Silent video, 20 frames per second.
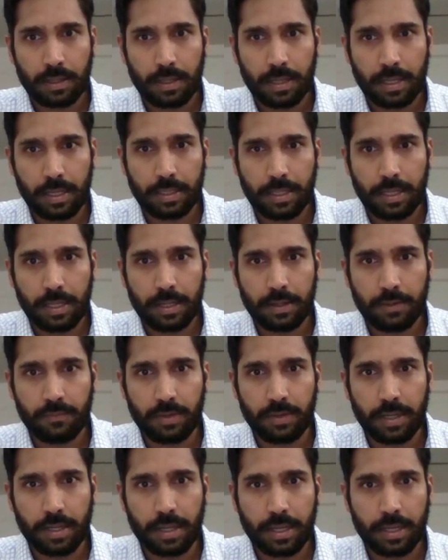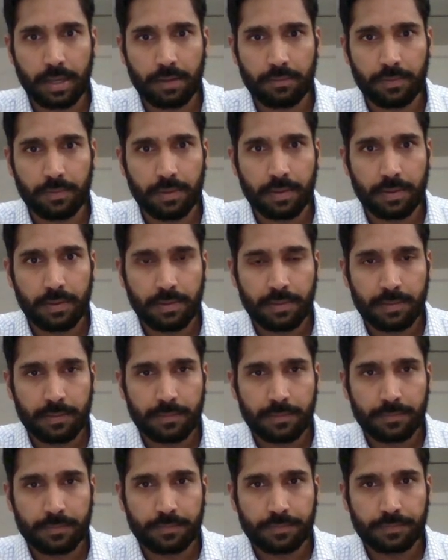And then we have
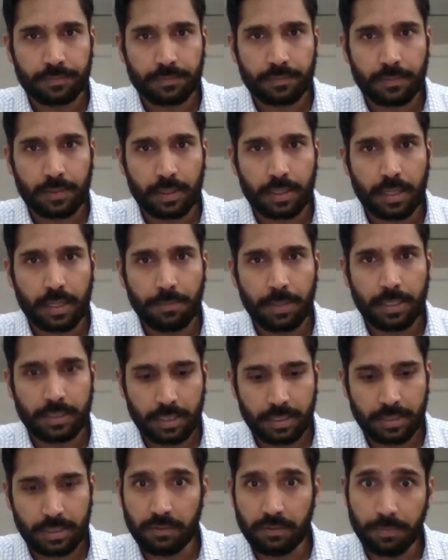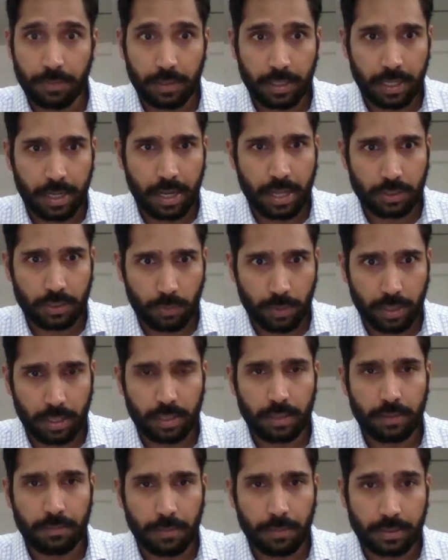comments received per day as
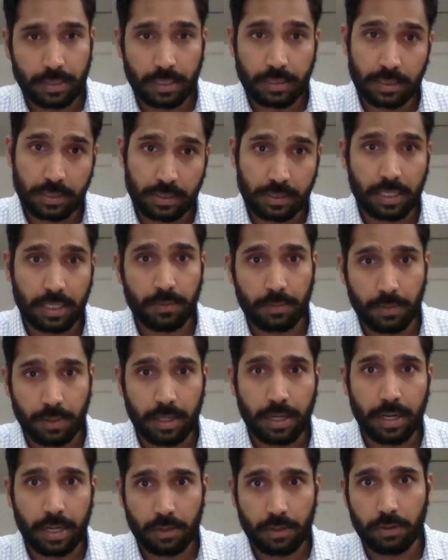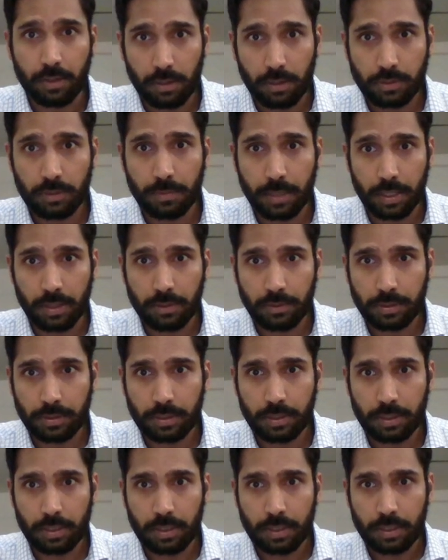well. Messages sent per day could also be
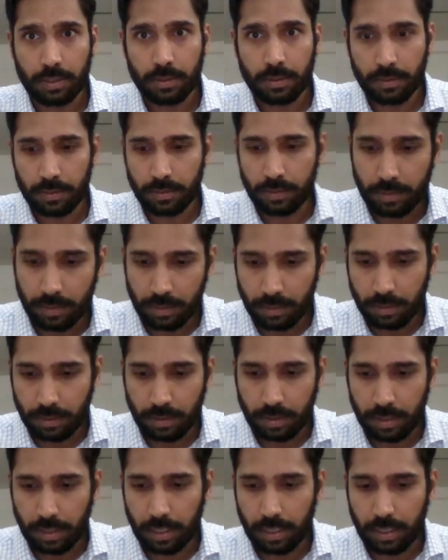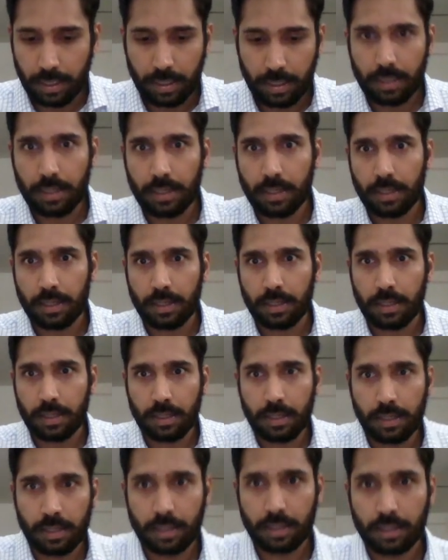used. Okay.
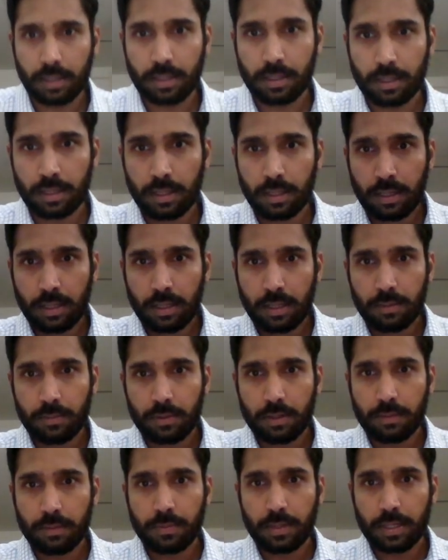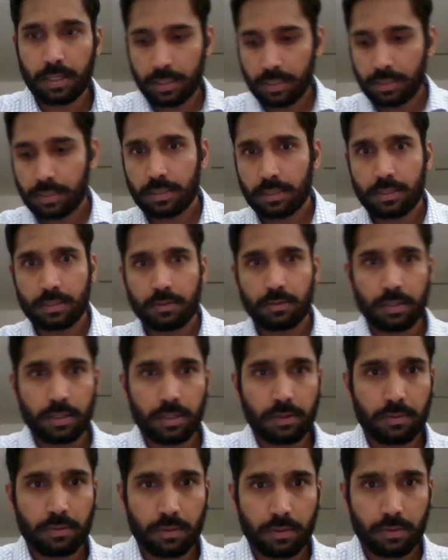I'm going to bring this to a
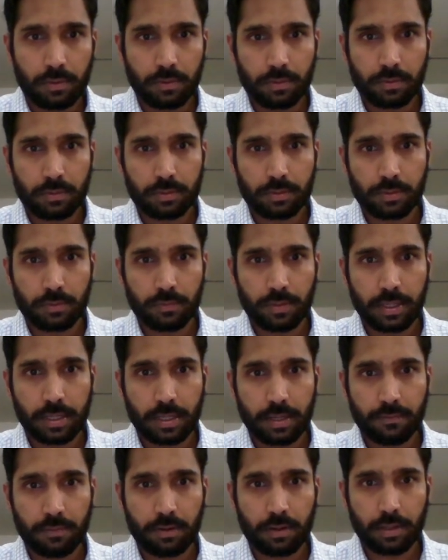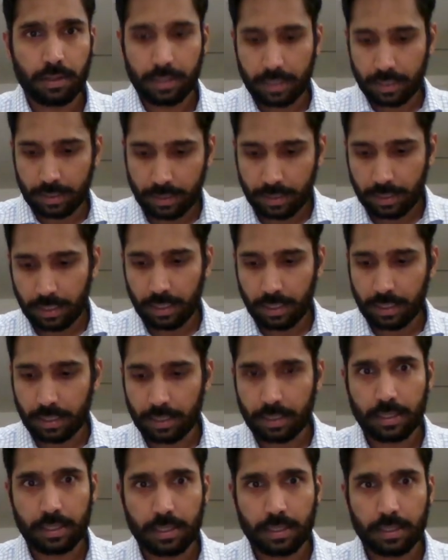new row so we have all that
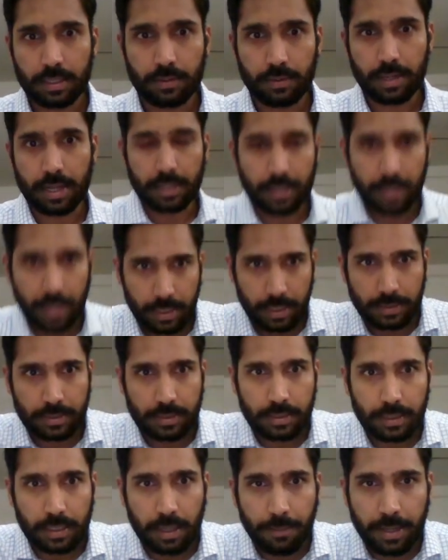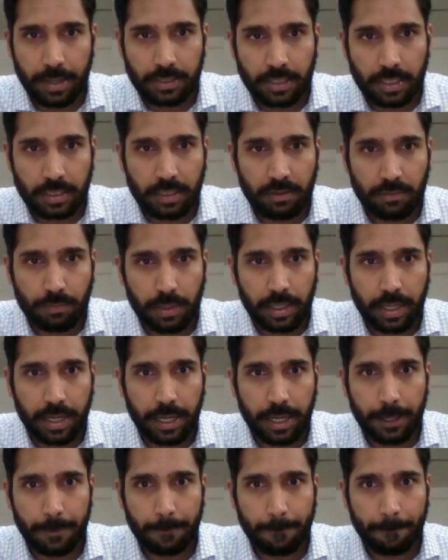clear to analyze. Comments received per
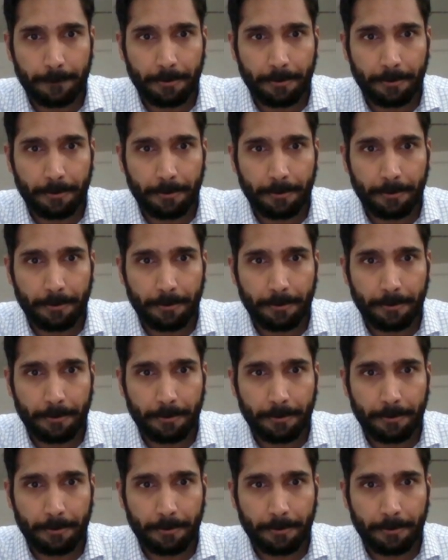day,